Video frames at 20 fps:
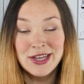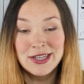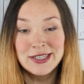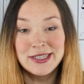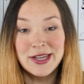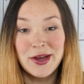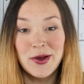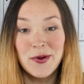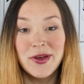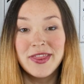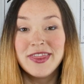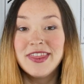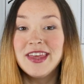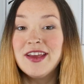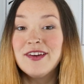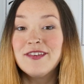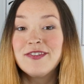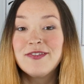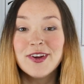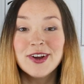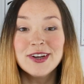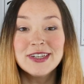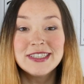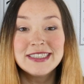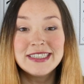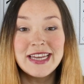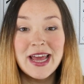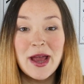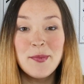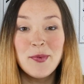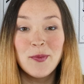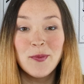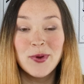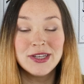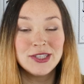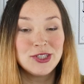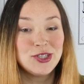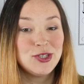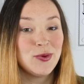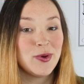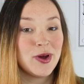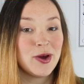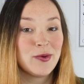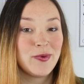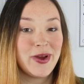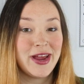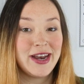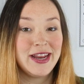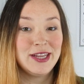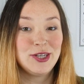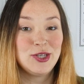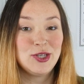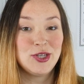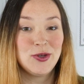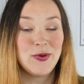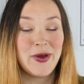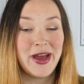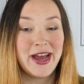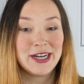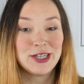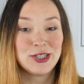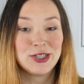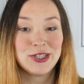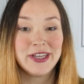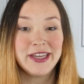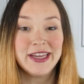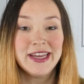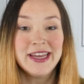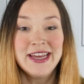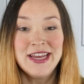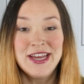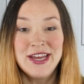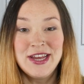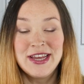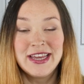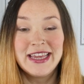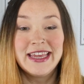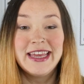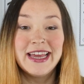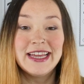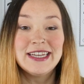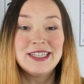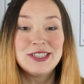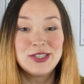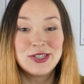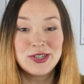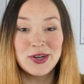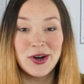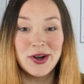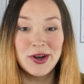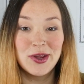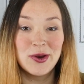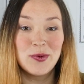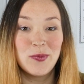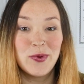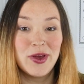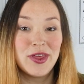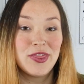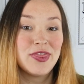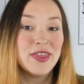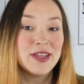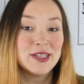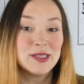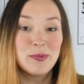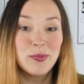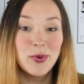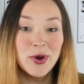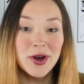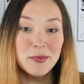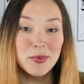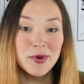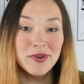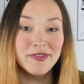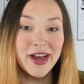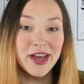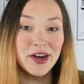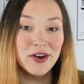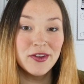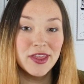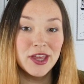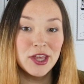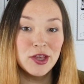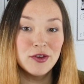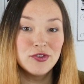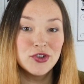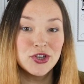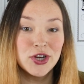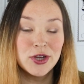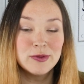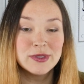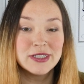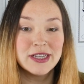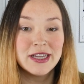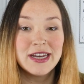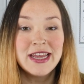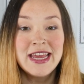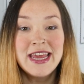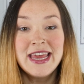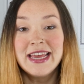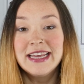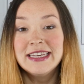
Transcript: So the first step, once you are ready to actually get started with this print provider that you've chosen,